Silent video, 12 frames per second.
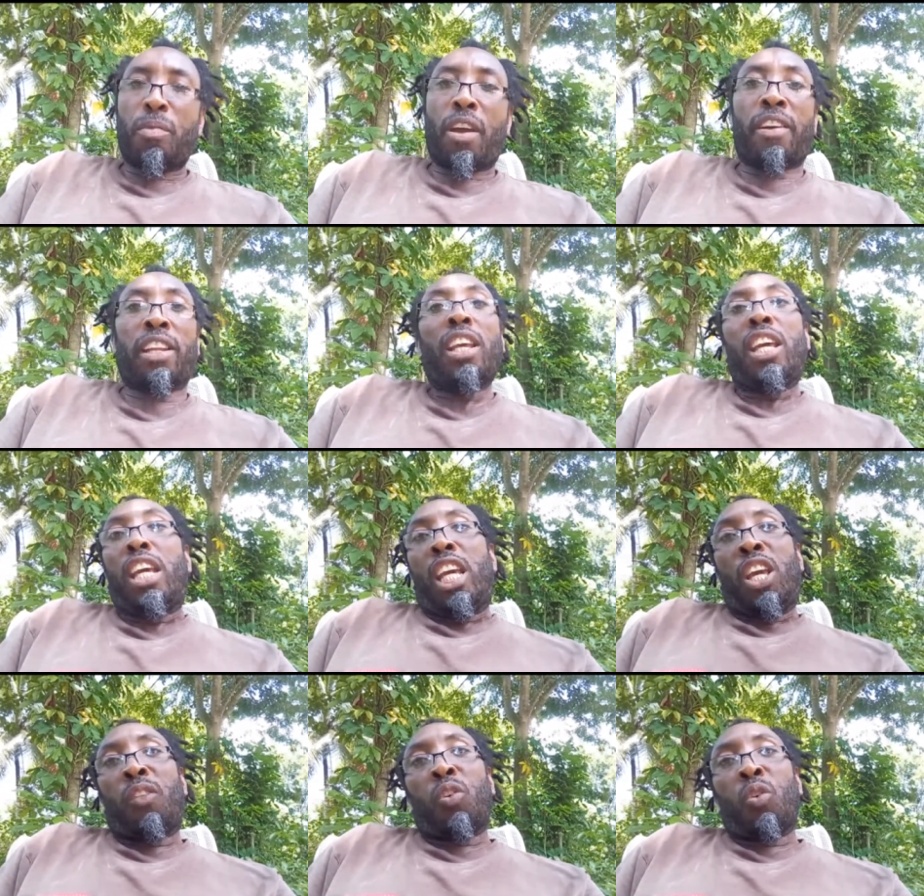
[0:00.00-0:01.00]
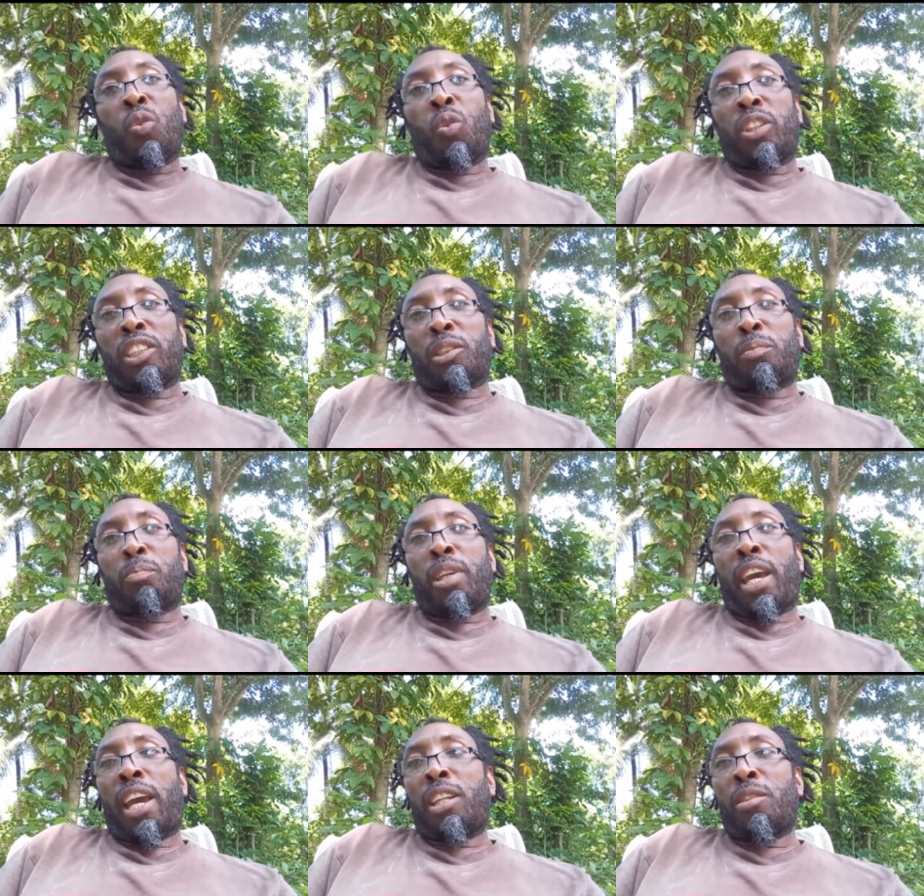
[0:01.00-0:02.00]
all right if you notice
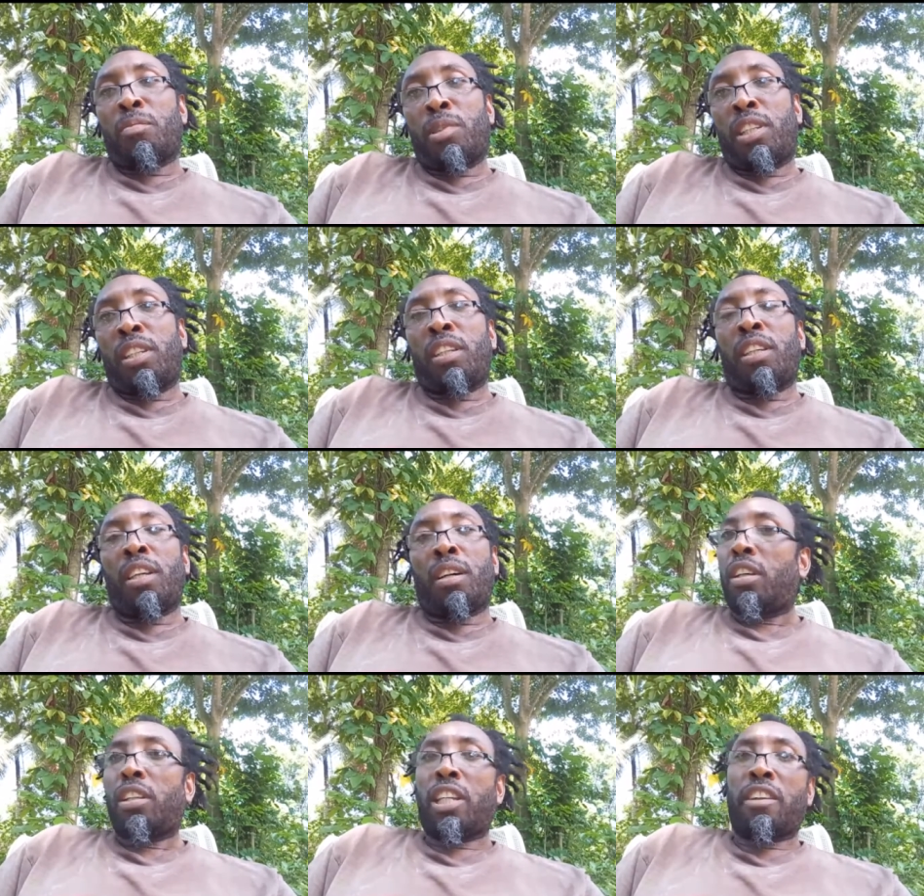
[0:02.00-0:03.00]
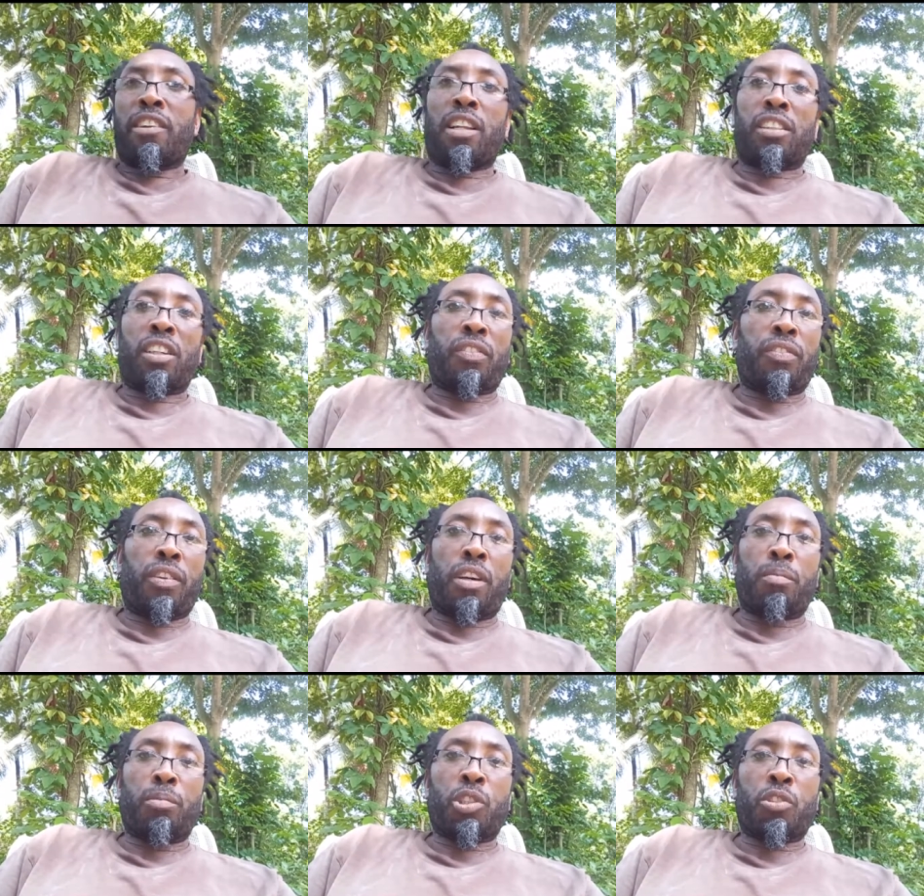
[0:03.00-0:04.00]
behind me there are a lot of
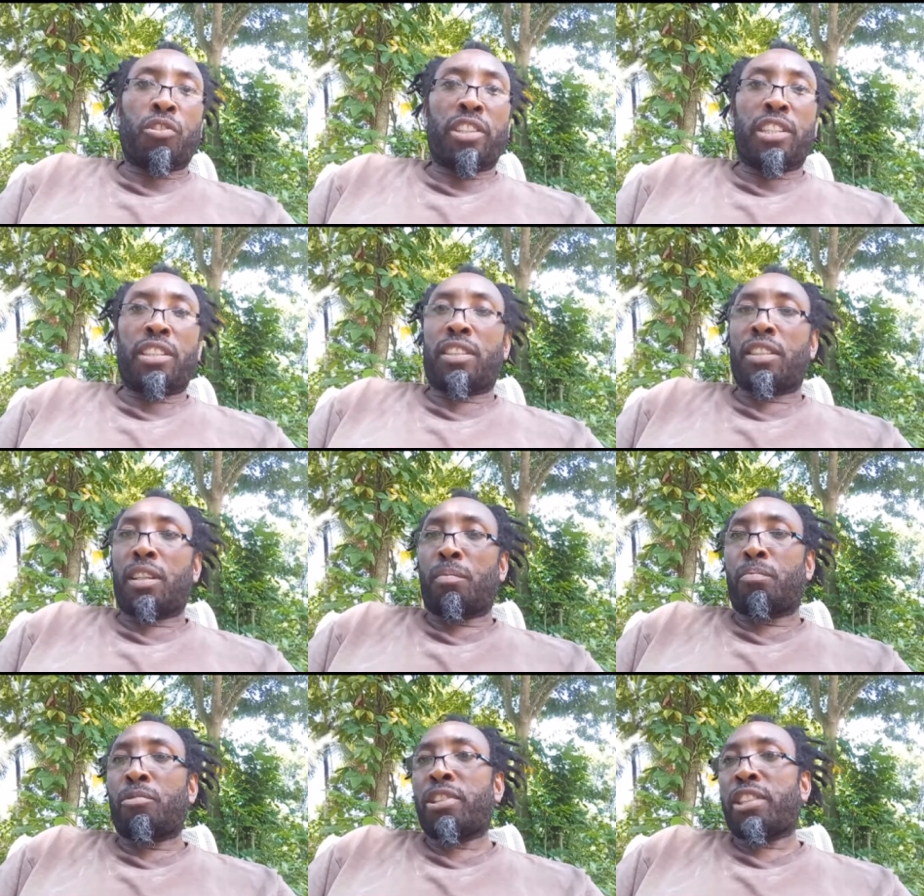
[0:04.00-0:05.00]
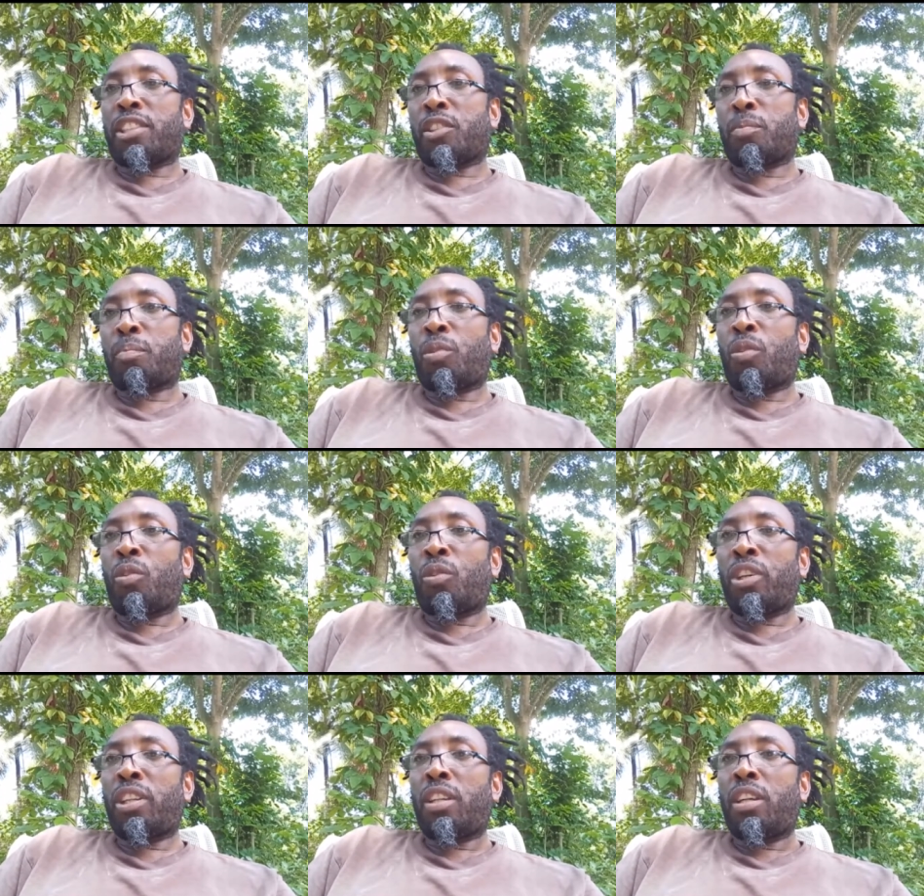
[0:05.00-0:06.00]
um, trees uh, breezes
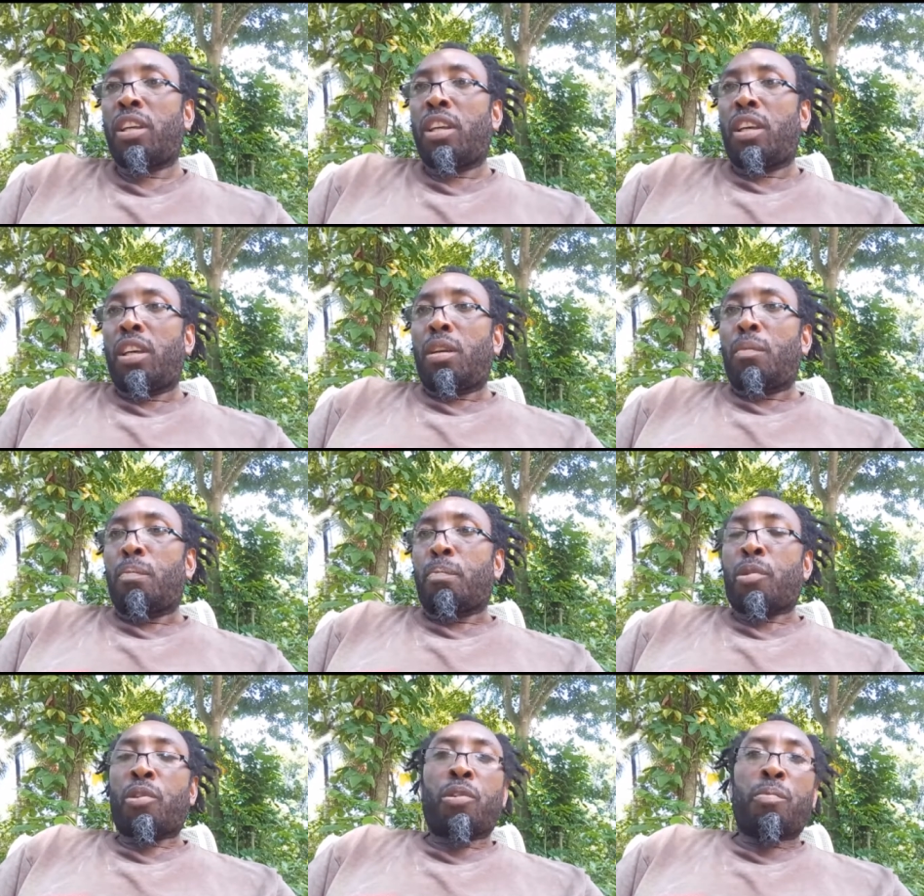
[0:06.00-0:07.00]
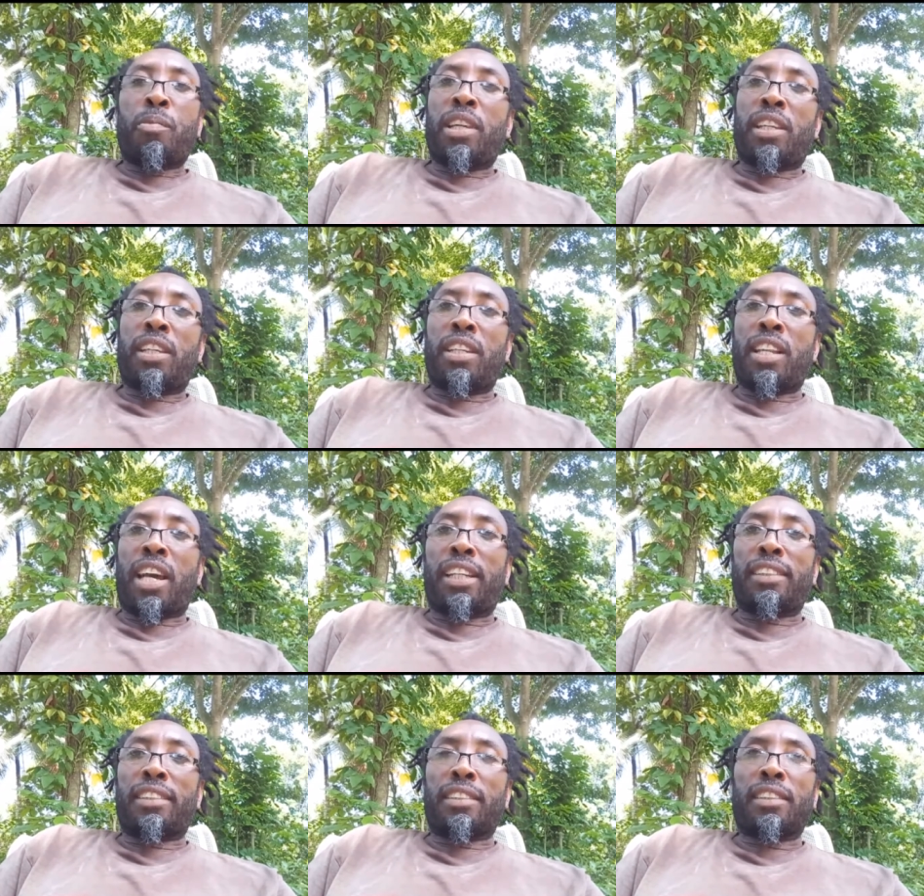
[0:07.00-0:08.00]
blowing bird making
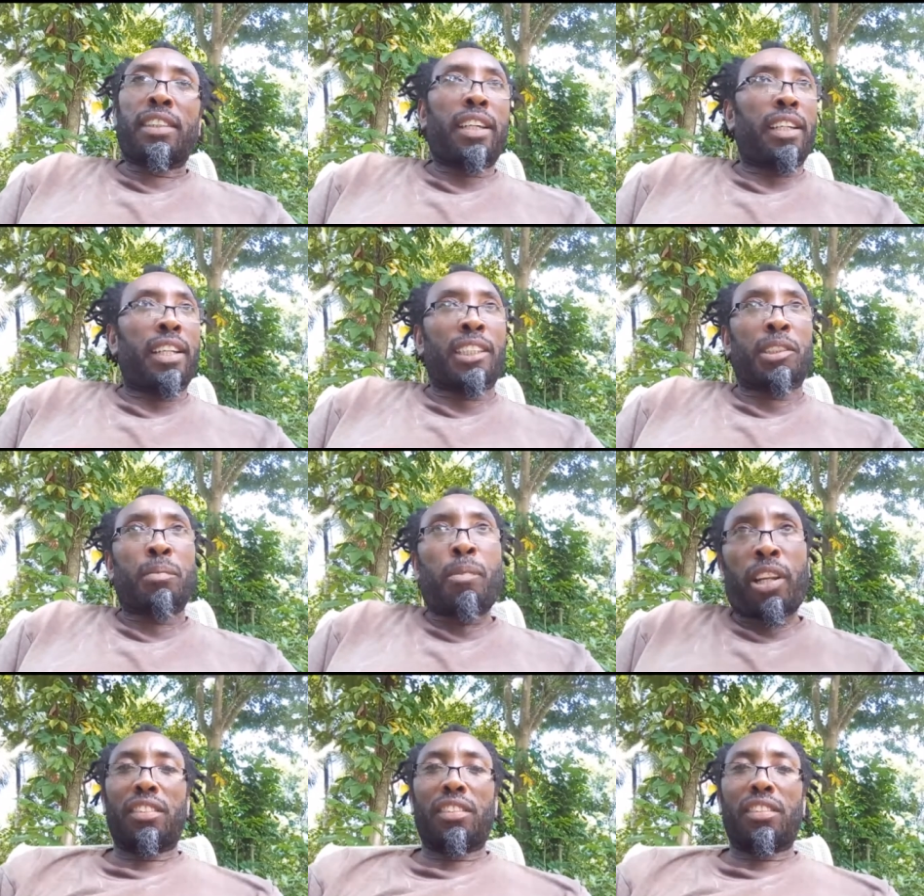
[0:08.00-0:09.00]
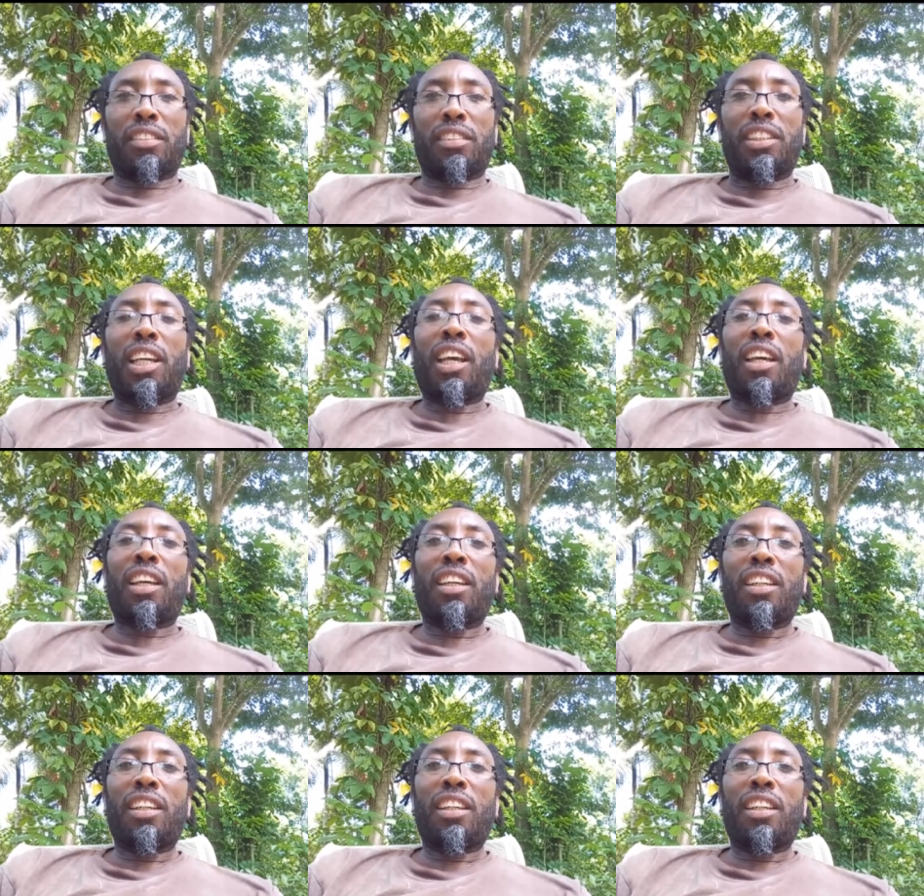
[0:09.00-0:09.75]
noise yeah that's mud yeah